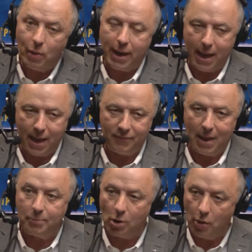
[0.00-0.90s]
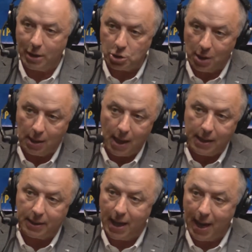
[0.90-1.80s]
We have a Pro HD
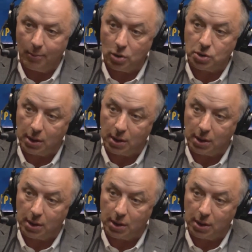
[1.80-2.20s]
line of cameras